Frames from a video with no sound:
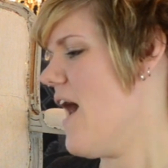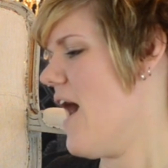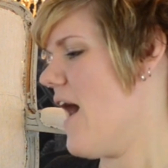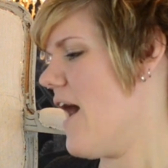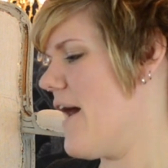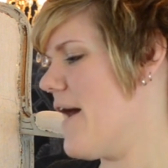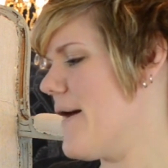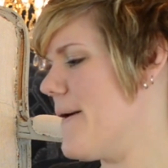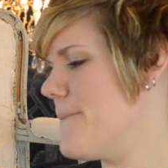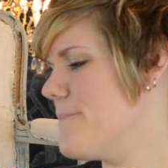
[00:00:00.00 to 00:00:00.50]

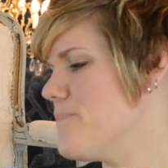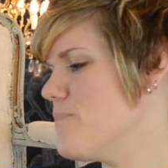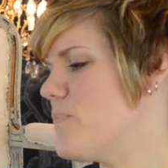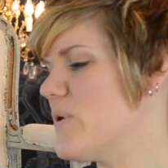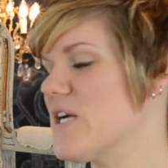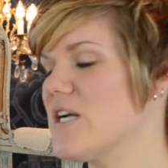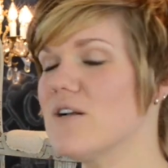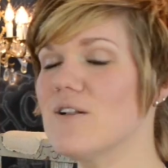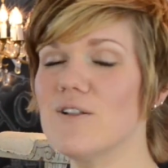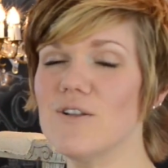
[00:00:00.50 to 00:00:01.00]

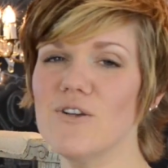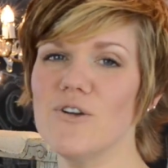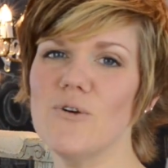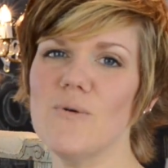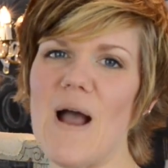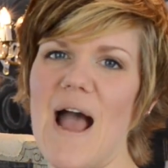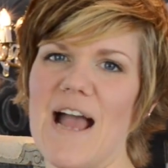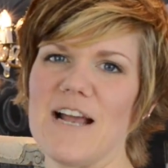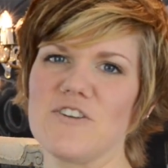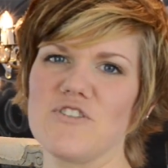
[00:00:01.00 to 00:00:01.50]
But glue
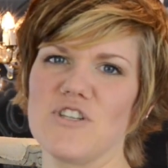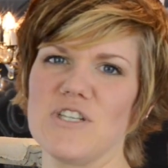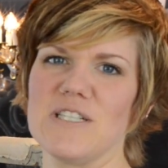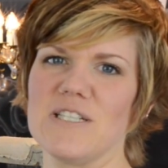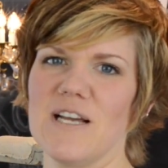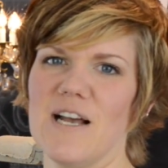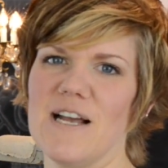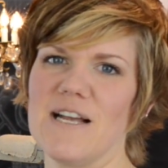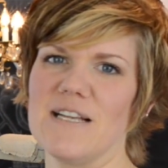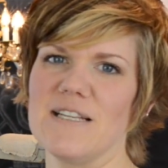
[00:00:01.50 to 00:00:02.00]
actually
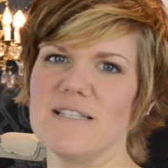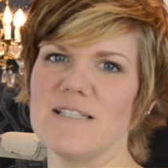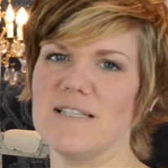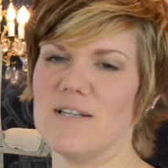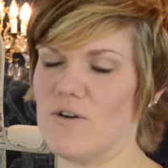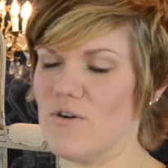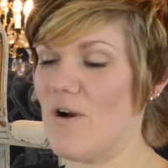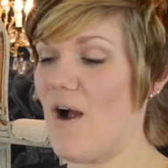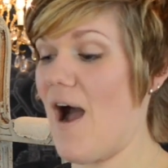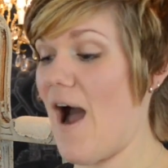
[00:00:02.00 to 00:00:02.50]
does,
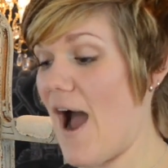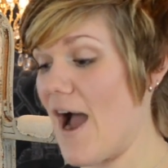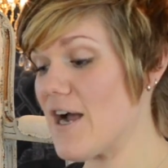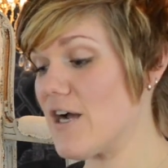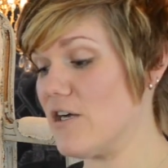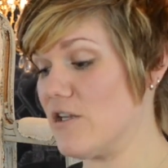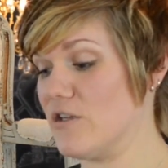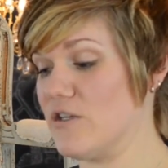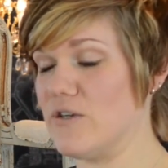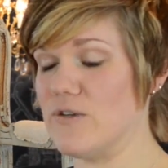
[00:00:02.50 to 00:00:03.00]
or hot
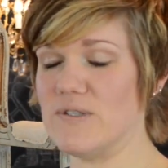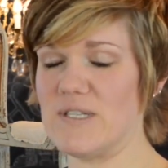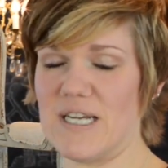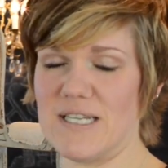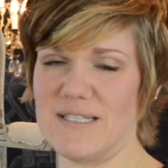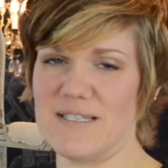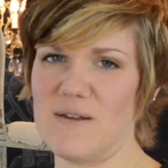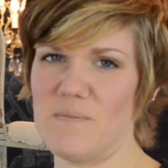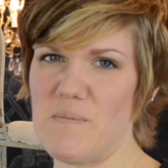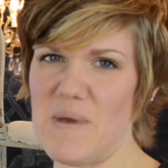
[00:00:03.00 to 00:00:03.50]
glue
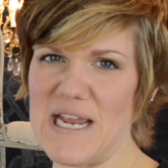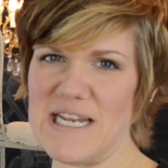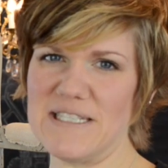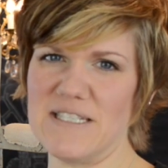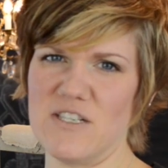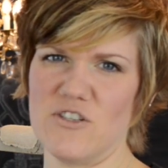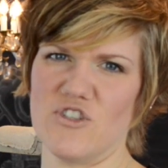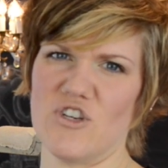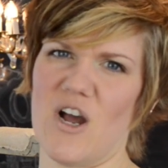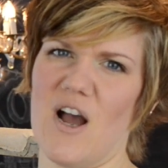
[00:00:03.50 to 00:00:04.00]
does an
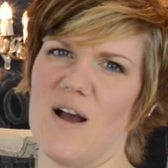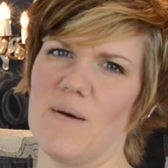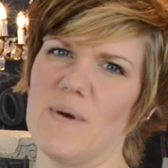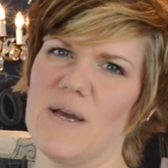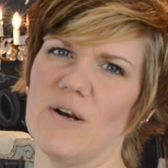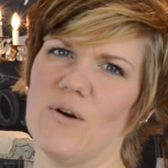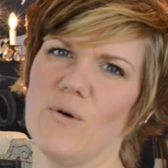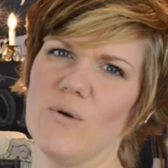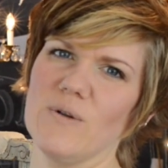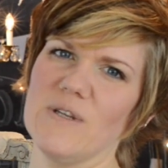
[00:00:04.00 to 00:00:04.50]
amazing job
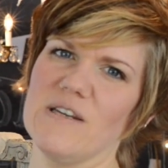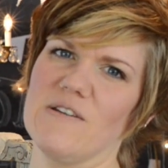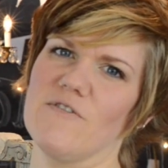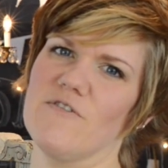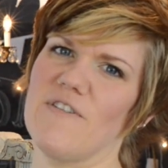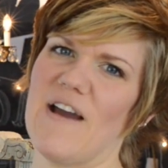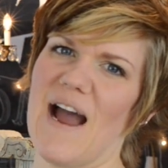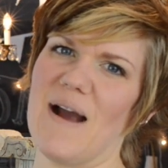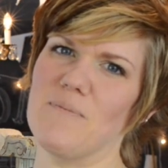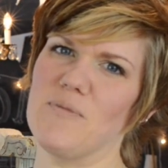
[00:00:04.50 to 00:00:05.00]
at holding
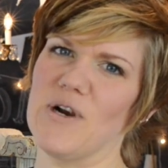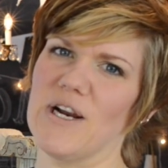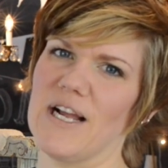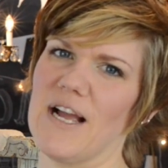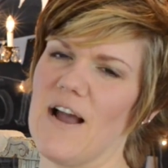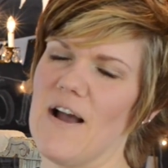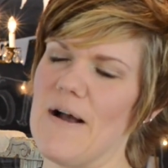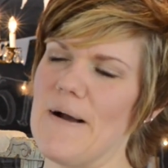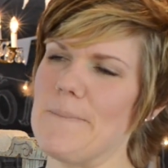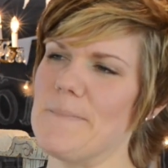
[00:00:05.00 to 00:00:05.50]
fabric.
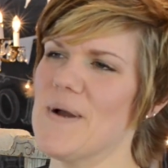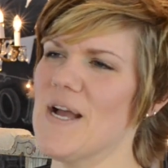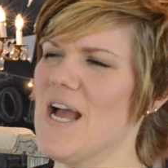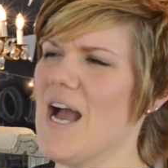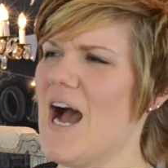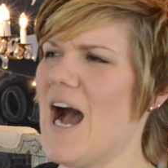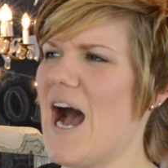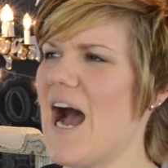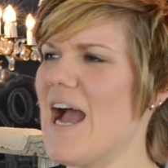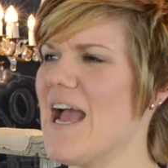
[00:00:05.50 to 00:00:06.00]
I
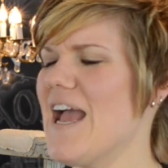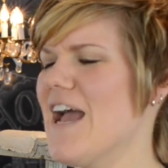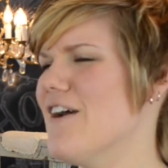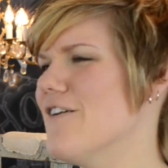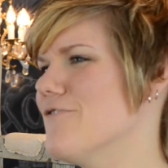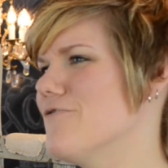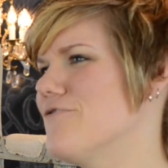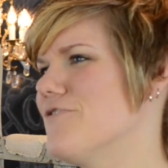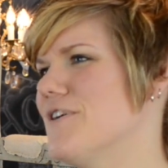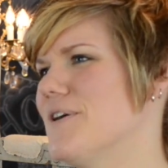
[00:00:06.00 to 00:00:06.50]

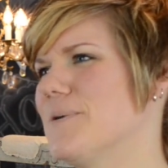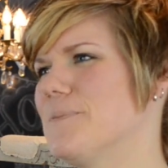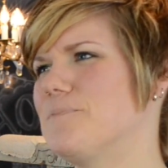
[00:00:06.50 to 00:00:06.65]
have